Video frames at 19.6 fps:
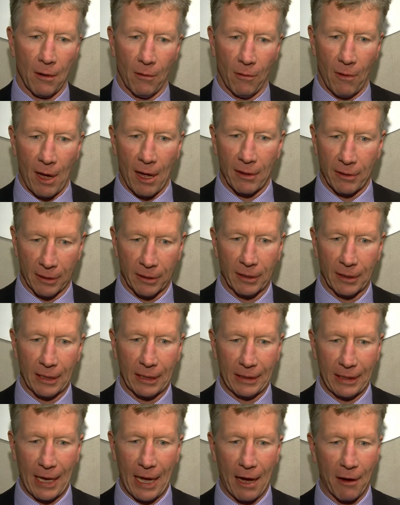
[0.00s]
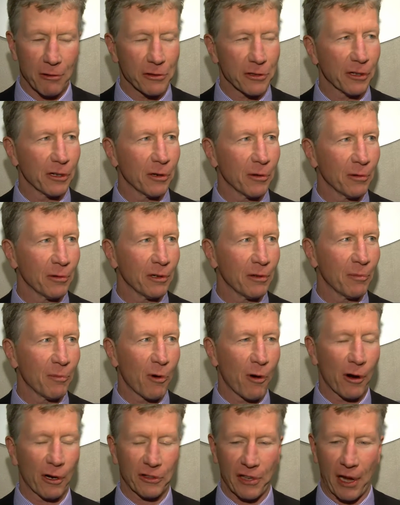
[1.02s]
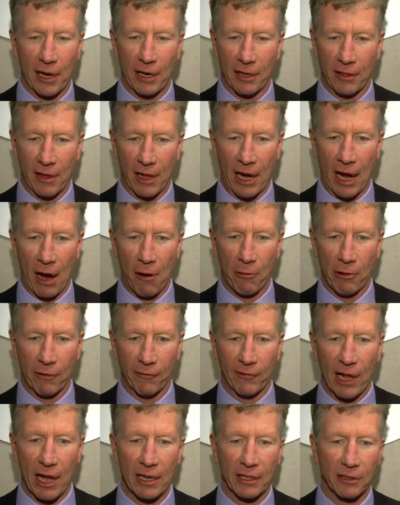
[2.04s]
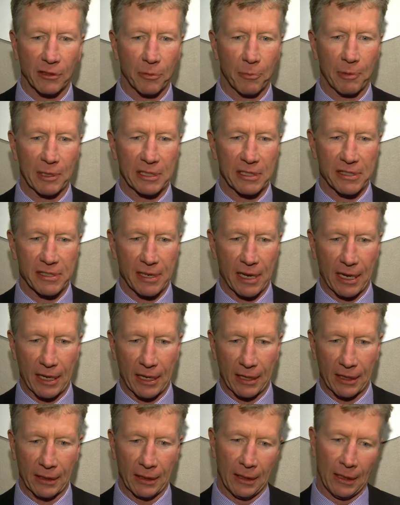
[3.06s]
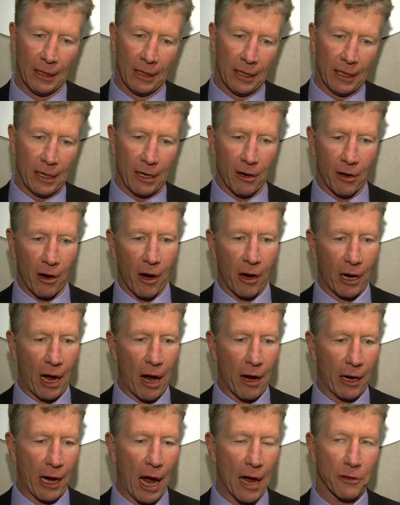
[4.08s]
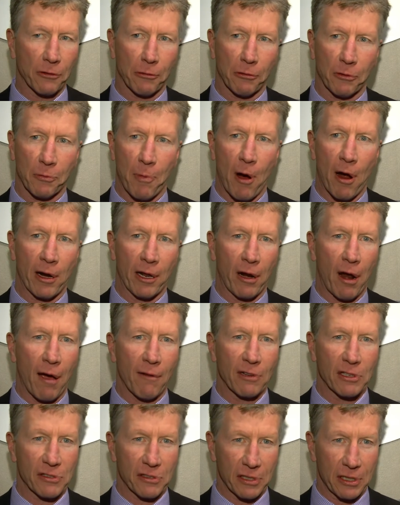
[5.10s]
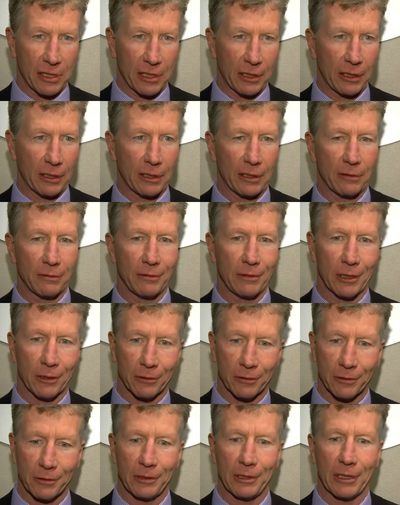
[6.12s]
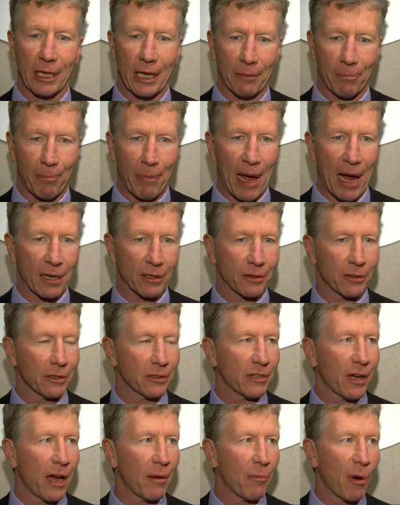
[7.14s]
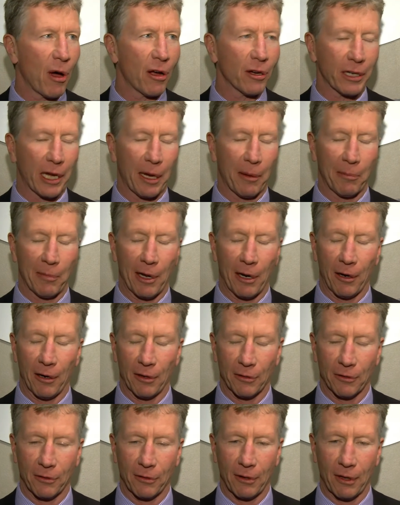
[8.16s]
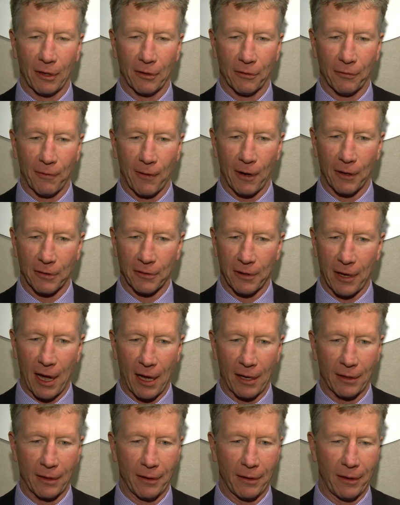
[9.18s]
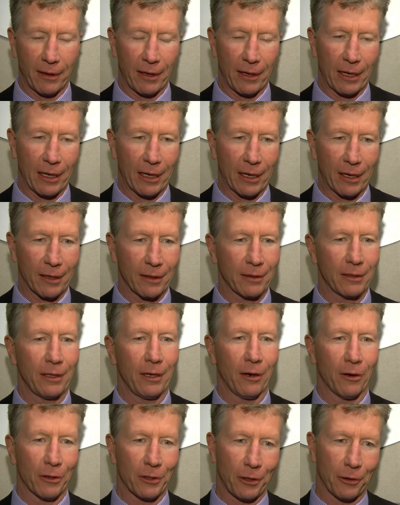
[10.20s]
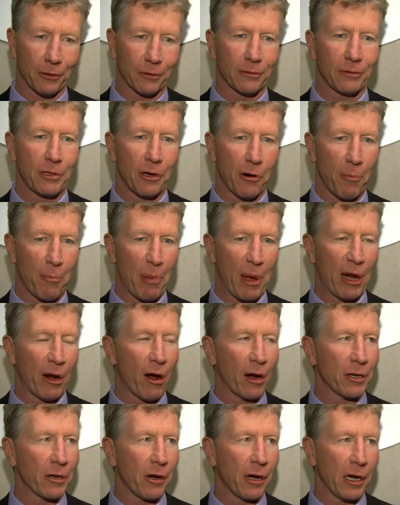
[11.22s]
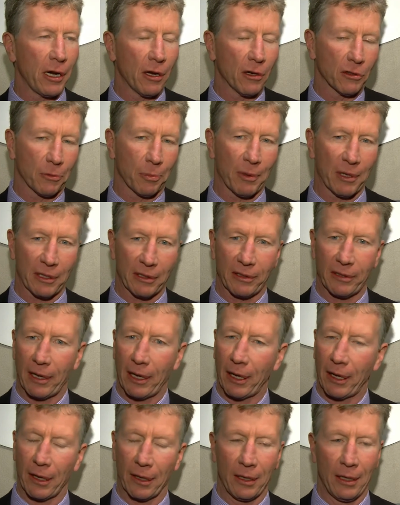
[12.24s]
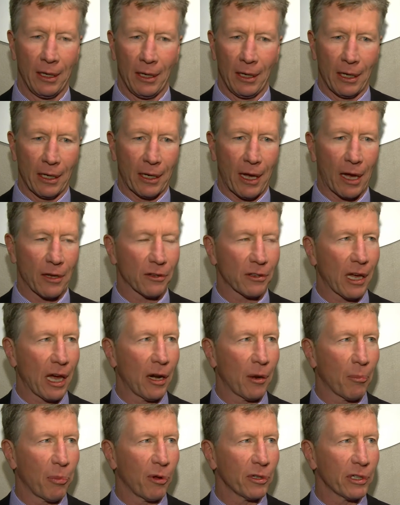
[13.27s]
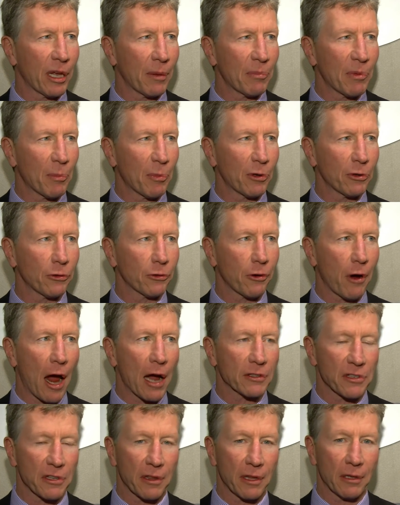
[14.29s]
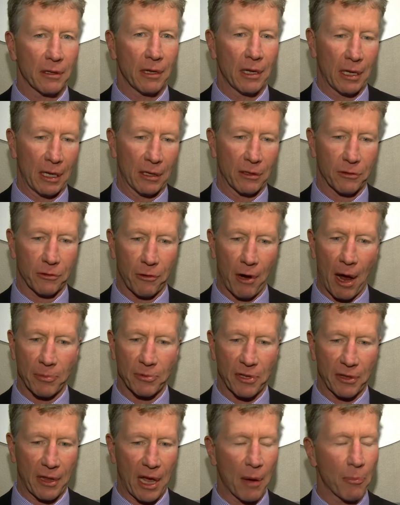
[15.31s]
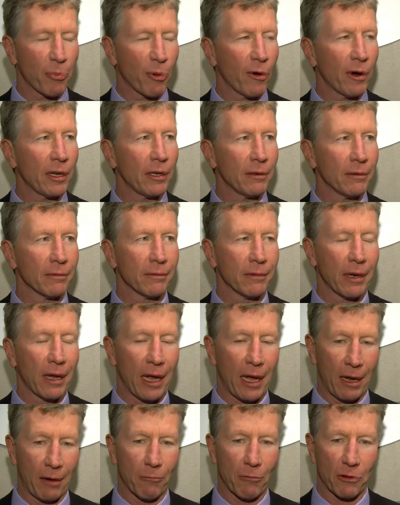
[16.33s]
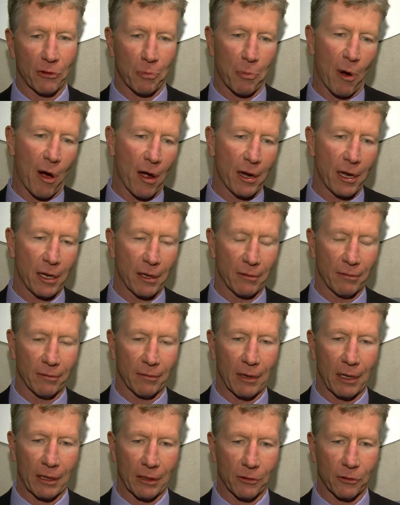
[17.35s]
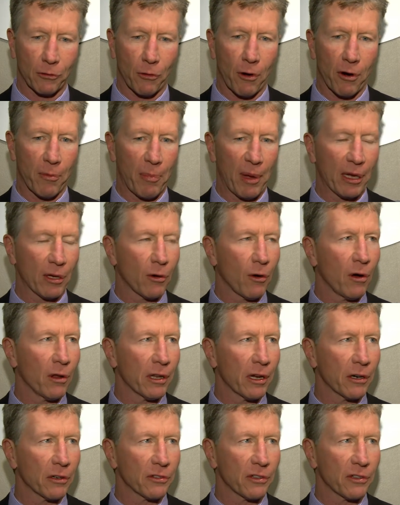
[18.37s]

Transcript: Well, yeah, it was a little more exciting than I would have liked, but our guys responded. Obviously, you get back to a tie ball game there as far as that, and you're a bit on your heels, but guys kind of pulled up the bootstraps at that point and responded, and they scored a big goal there.